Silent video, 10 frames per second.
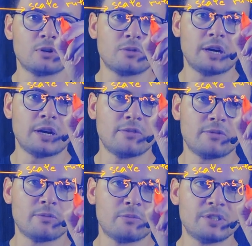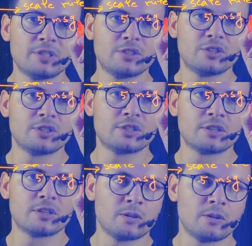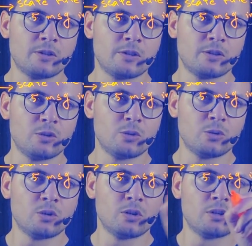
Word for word: five messages in the queue